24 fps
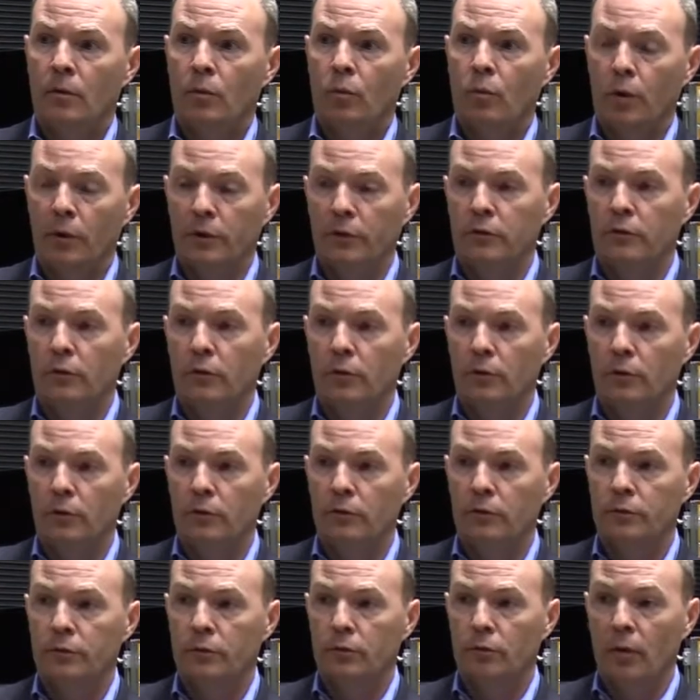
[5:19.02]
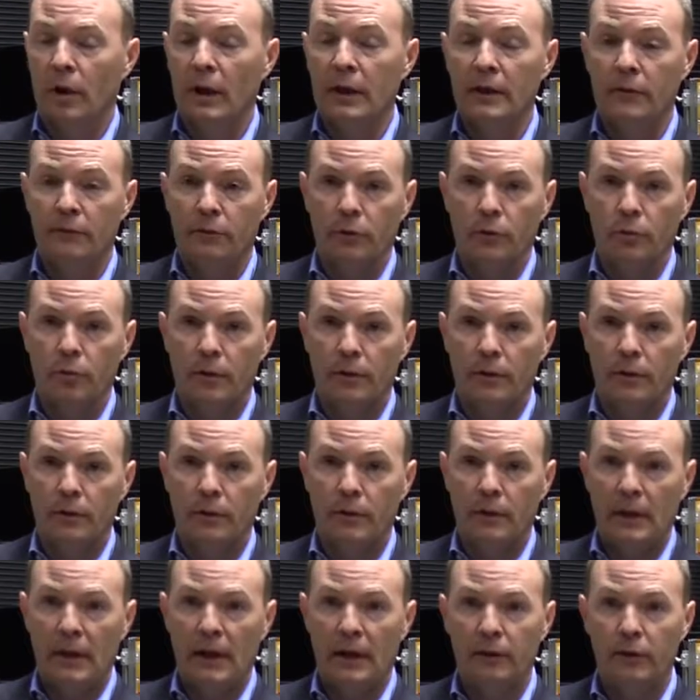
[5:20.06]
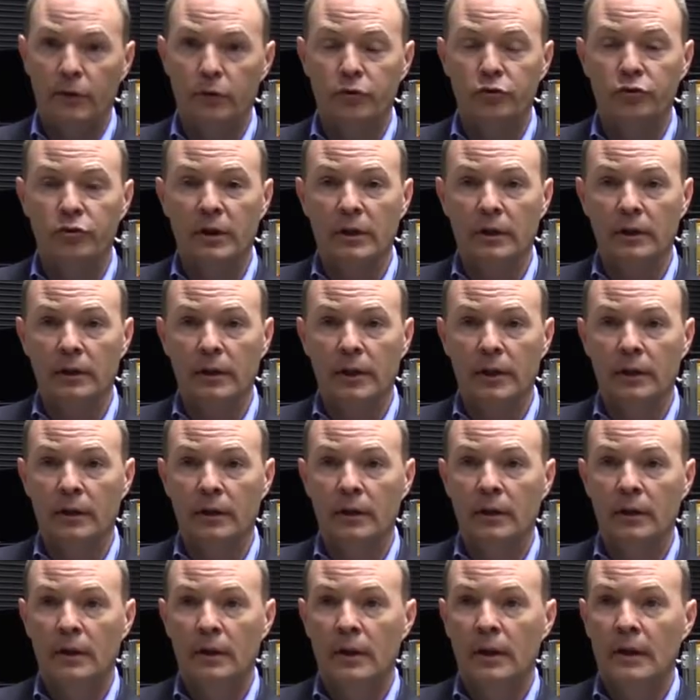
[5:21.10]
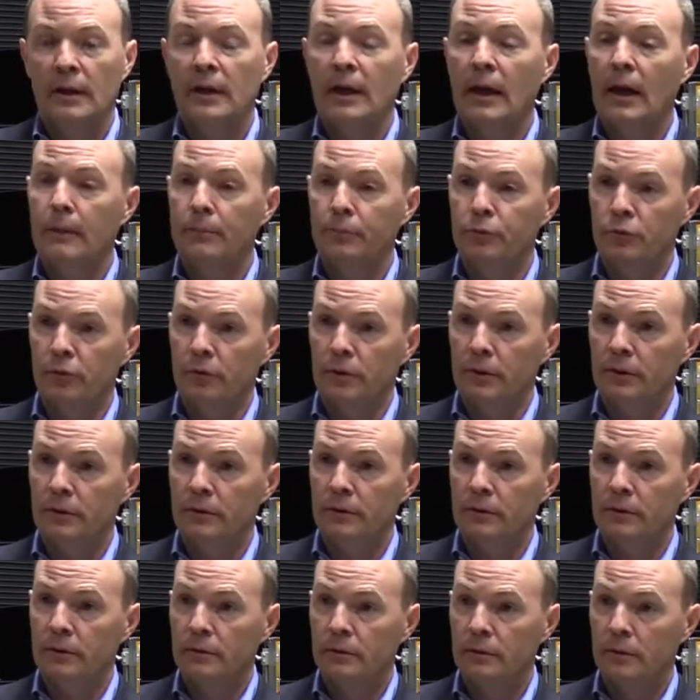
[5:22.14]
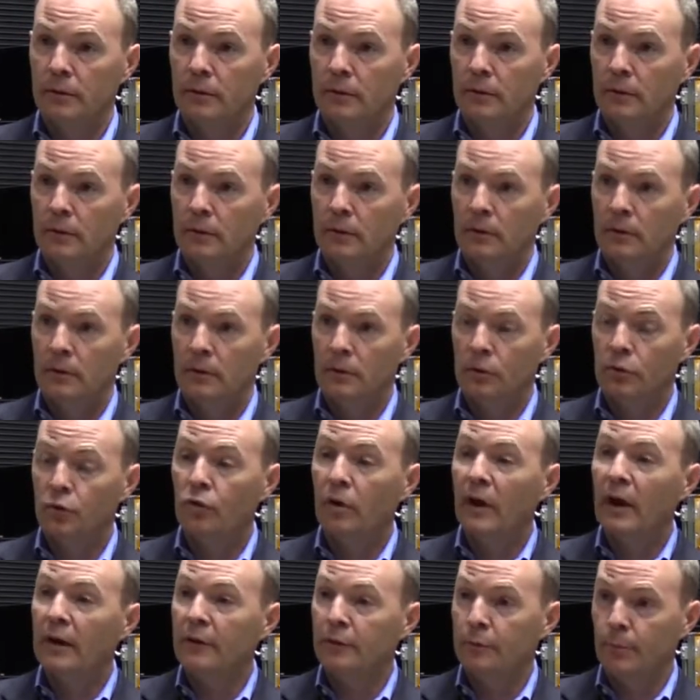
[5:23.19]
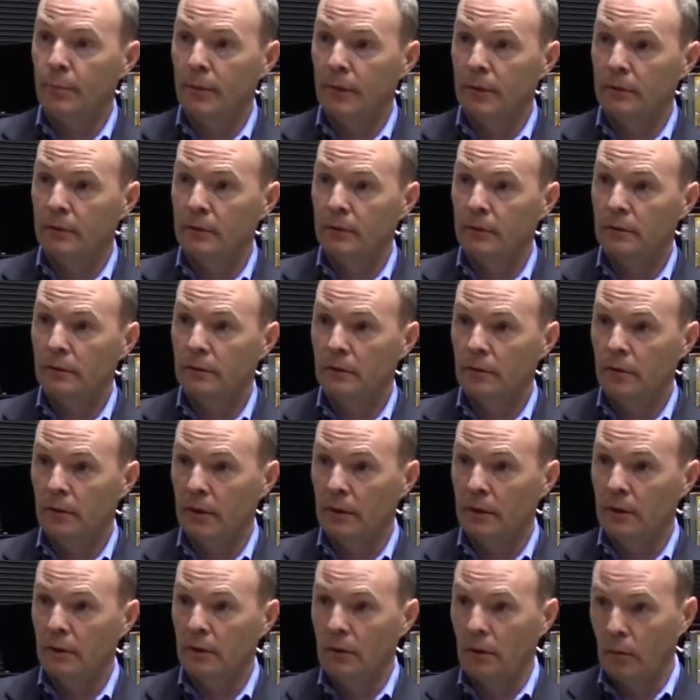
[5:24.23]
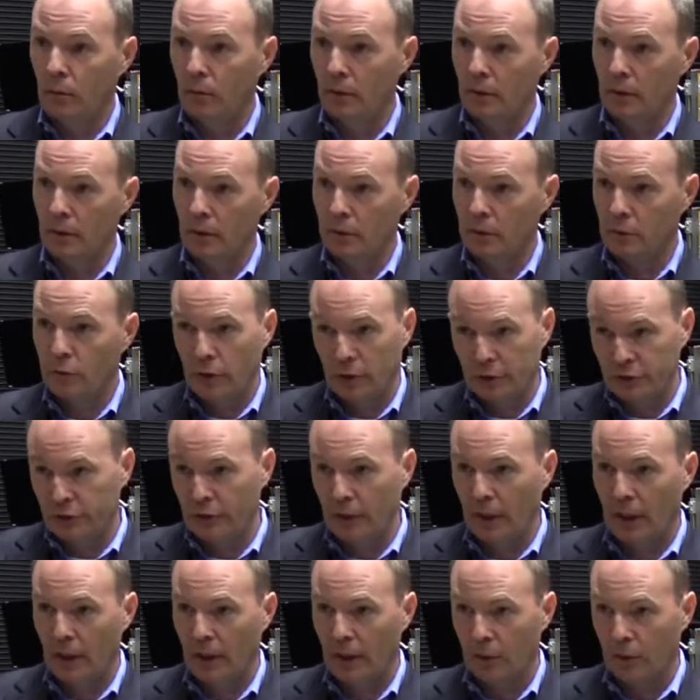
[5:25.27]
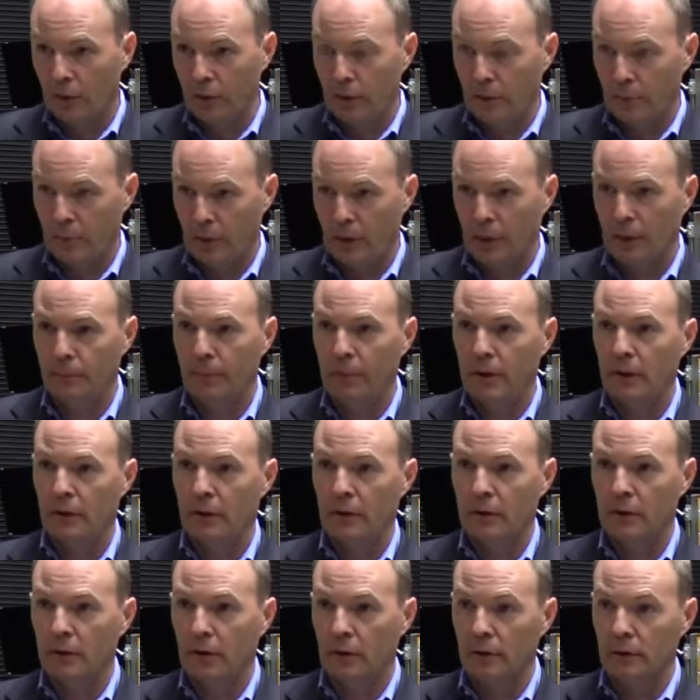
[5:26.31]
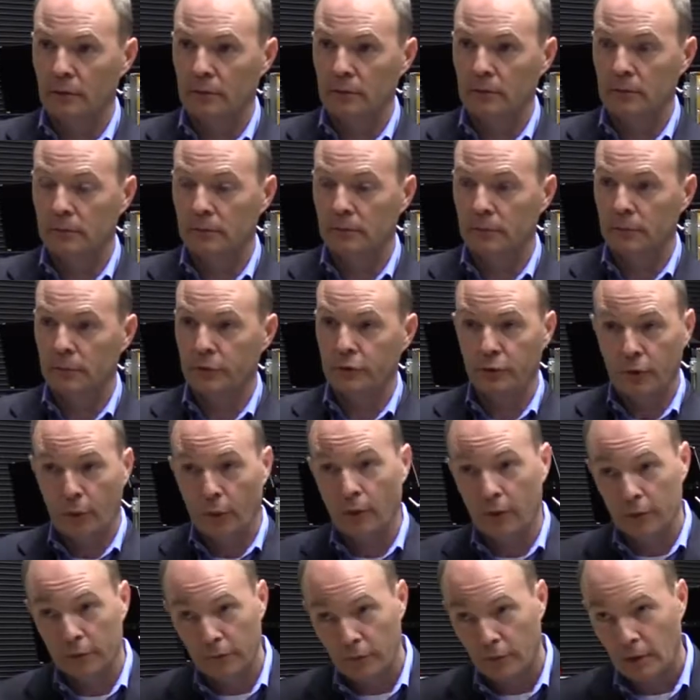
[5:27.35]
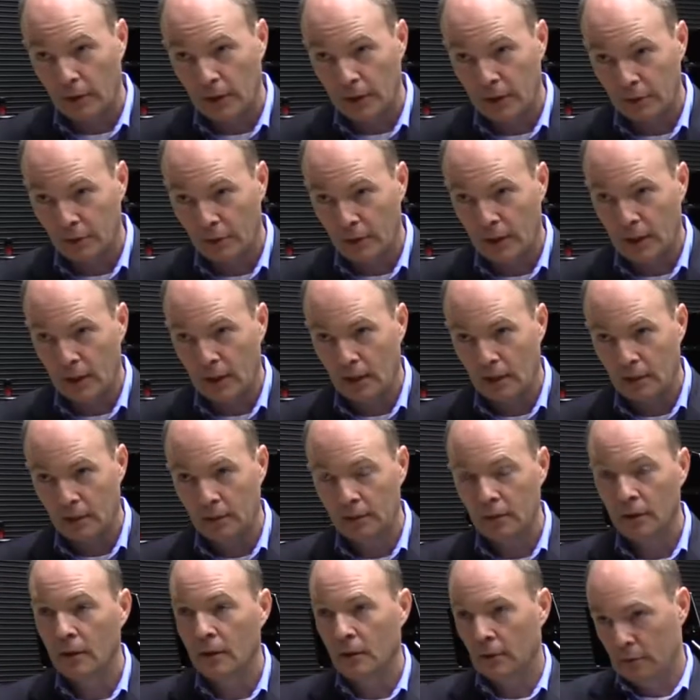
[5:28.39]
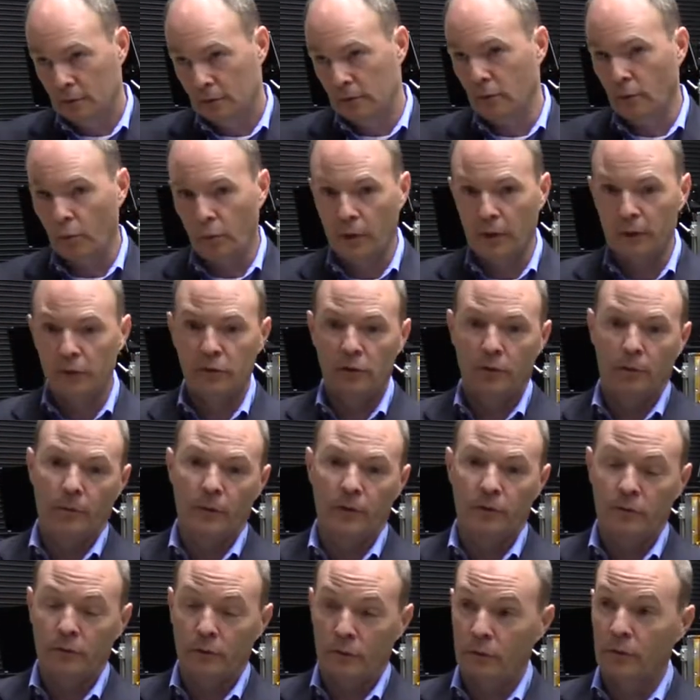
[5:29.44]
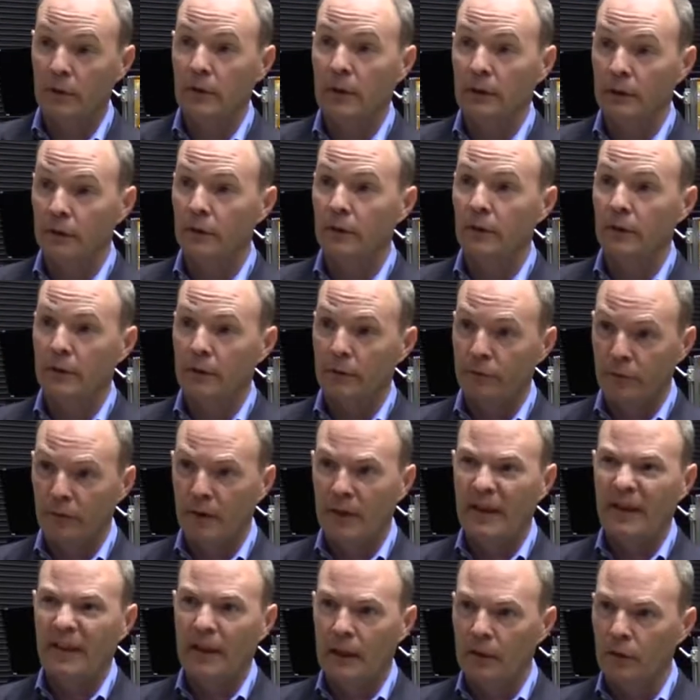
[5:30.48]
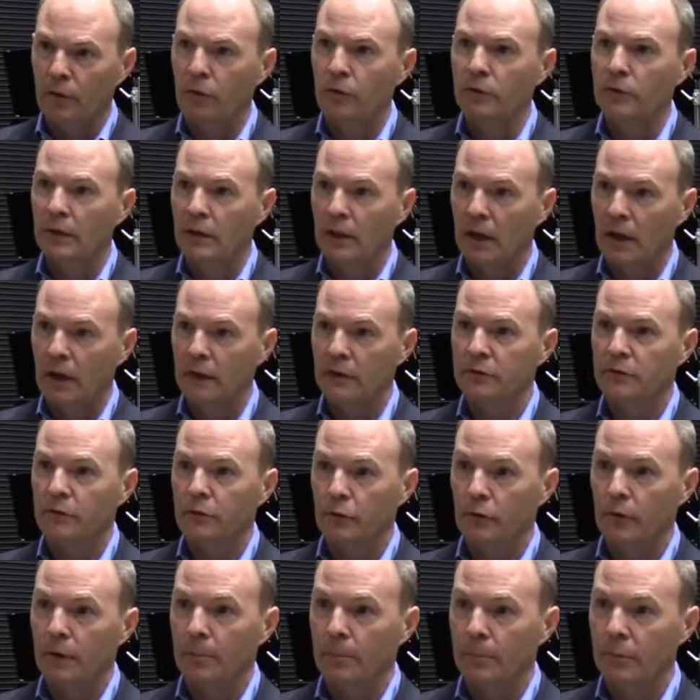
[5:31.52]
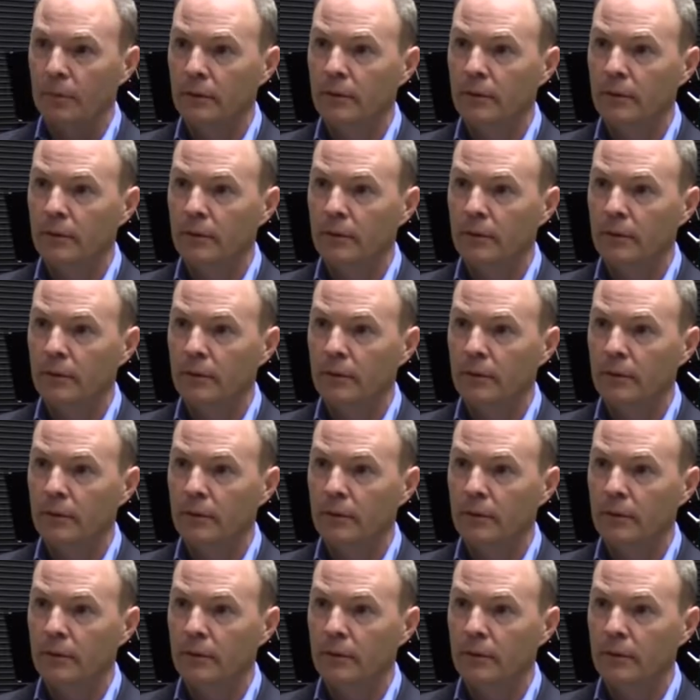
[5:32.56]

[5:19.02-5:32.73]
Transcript: Once you rendezvous with it, how do you gently capture it, grasp it, right? You don't want to crush the egg when you pick it up out of the carton. You don't want it to fall out of your hand. So we as humans are really good at finding that Goldilocks grip.